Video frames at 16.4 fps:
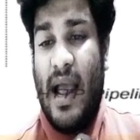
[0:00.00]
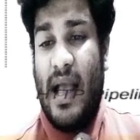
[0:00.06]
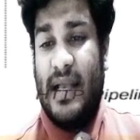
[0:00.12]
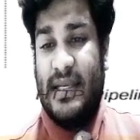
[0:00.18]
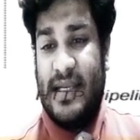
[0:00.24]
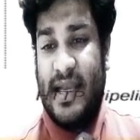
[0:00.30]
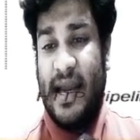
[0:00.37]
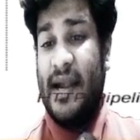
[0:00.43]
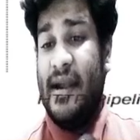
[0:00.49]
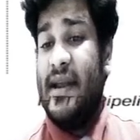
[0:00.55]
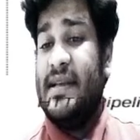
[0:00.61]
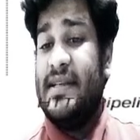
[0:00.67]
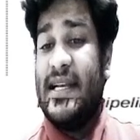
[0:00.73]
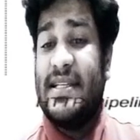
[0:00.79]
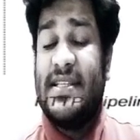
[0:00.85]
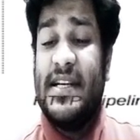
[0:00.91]
Second
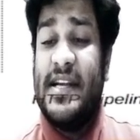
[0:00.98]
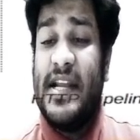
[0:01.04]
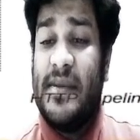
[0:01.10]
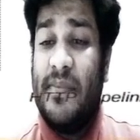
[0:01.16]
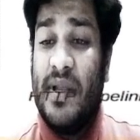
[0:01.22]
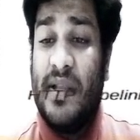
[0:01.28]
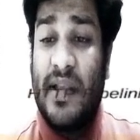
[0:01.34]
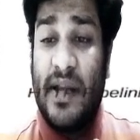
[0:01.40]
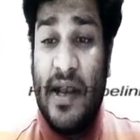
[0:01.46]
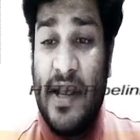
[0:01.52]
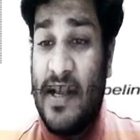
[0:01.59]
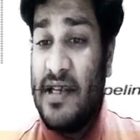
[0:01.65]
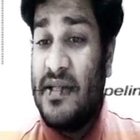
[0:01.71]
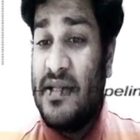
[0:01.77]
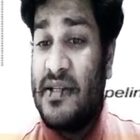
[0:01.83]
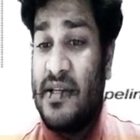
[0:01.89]
is HTTP 3
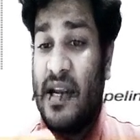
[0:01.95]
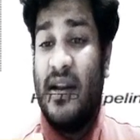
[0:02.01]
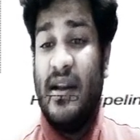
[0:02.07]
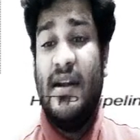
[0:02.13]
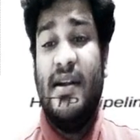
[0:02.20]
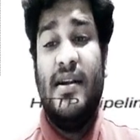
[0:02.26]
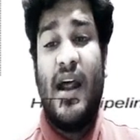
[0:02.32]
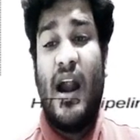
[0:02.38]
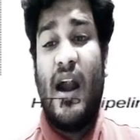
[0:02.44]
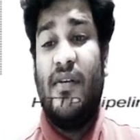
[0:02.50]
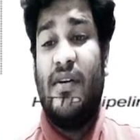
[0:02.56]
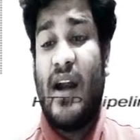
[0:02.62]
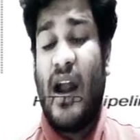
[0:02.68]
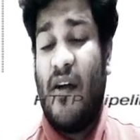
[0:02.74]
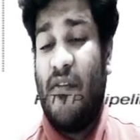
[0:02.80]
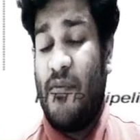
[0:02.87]
is still in
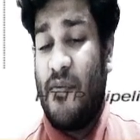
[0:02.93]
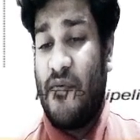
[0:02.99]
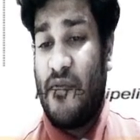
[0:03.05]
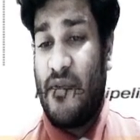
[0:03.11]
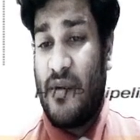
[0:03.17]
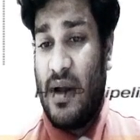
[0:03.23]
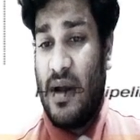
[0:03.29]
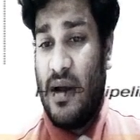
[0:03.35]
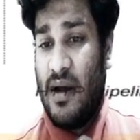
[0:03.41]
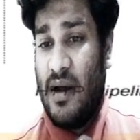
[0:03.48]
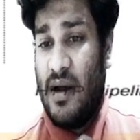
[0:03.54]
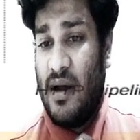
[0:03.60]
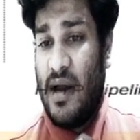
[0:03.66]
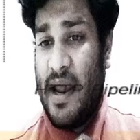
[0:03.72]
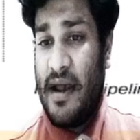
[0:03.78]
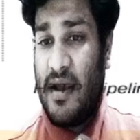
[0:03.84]
draft,
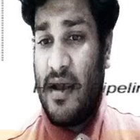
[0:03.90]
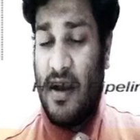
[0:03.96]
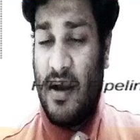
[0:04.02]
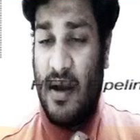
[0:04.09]
and like